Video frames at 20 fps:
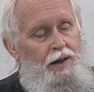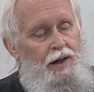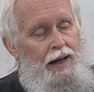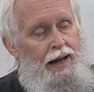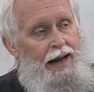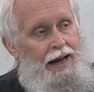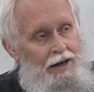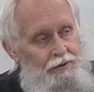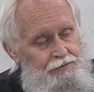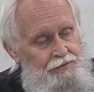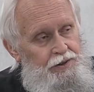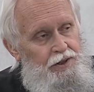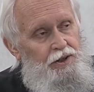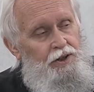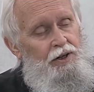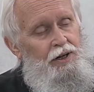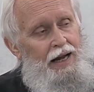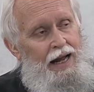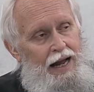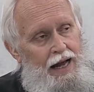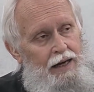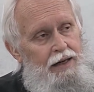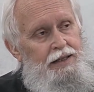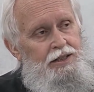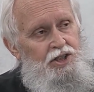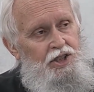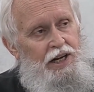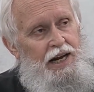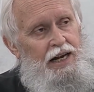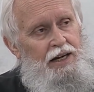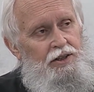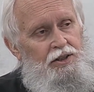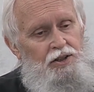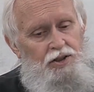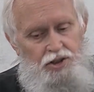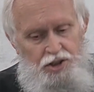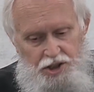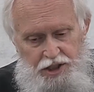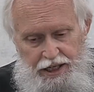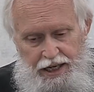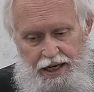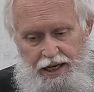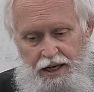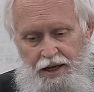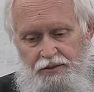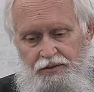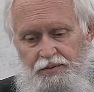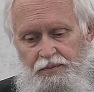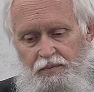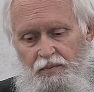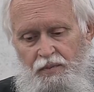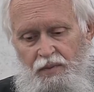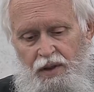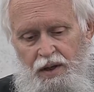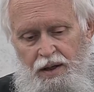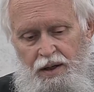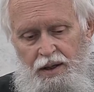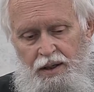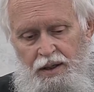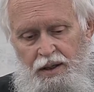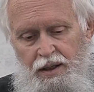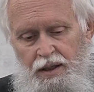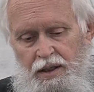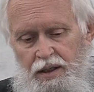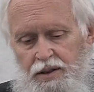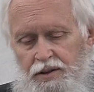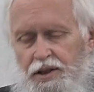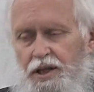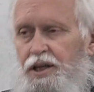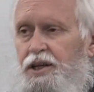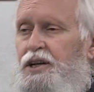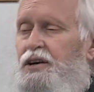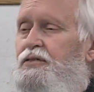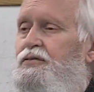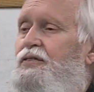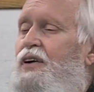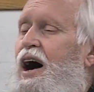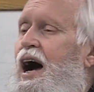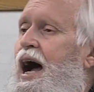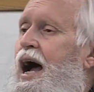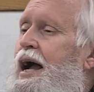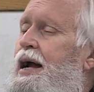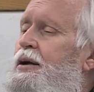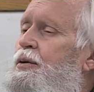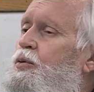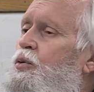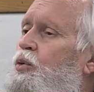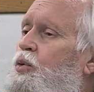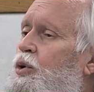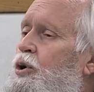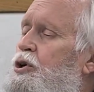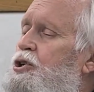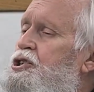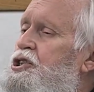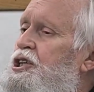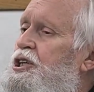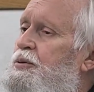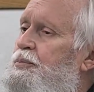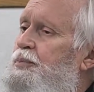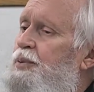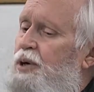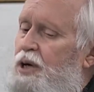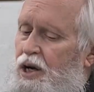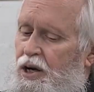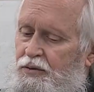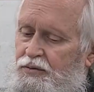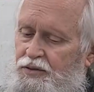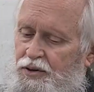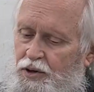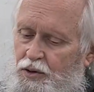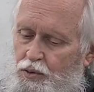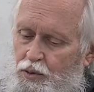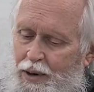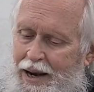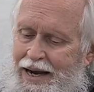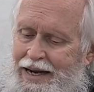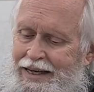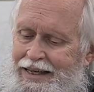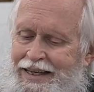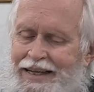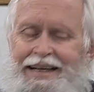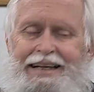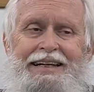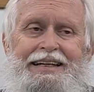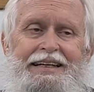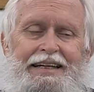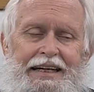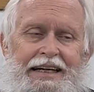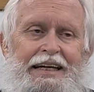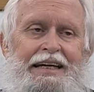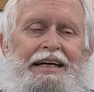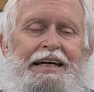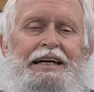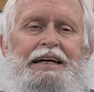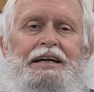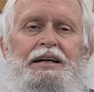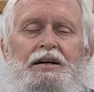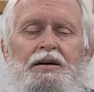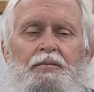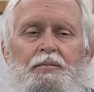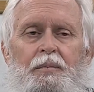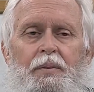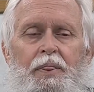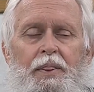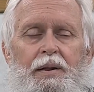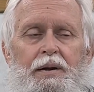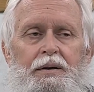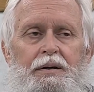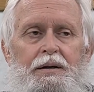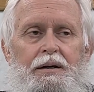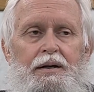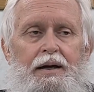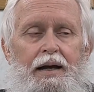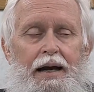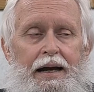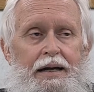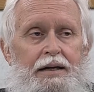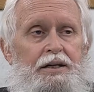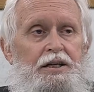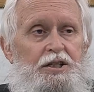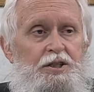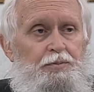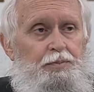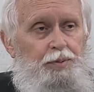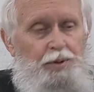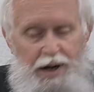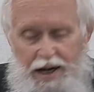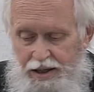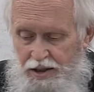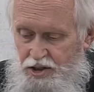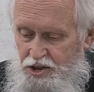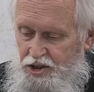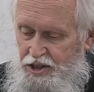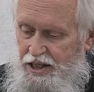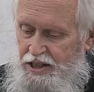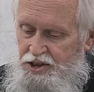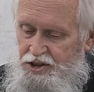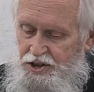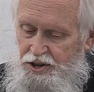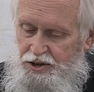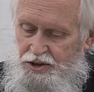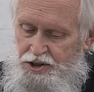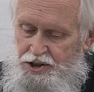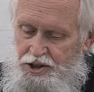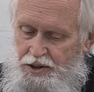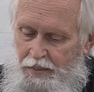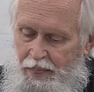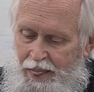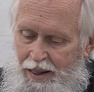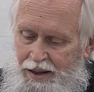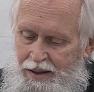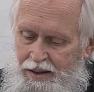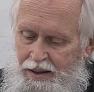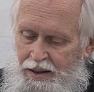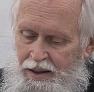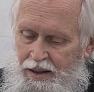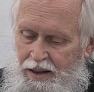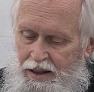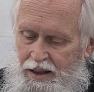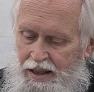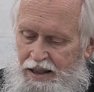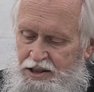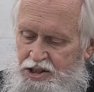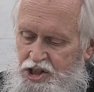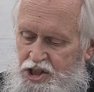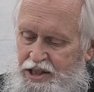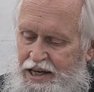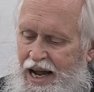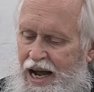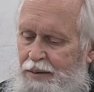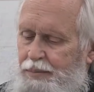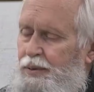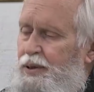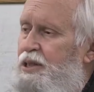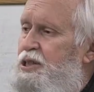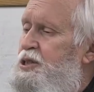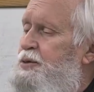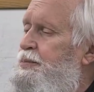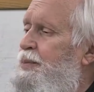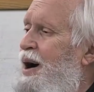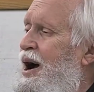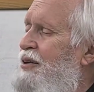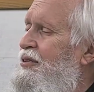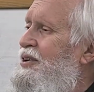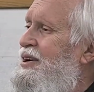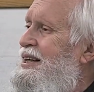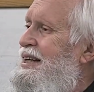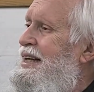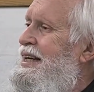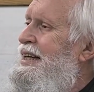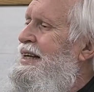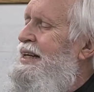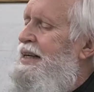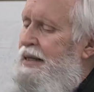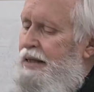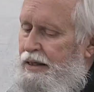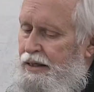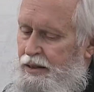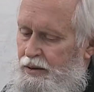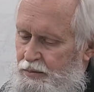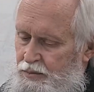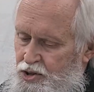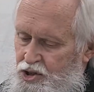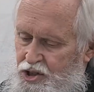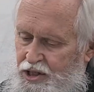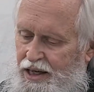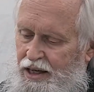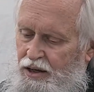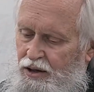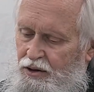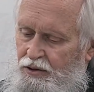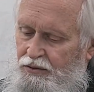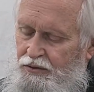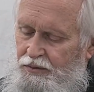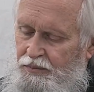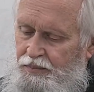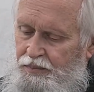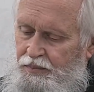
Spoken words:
After Alexander's death, the divine worship of the reigning king and his predecessors, established by the king himself,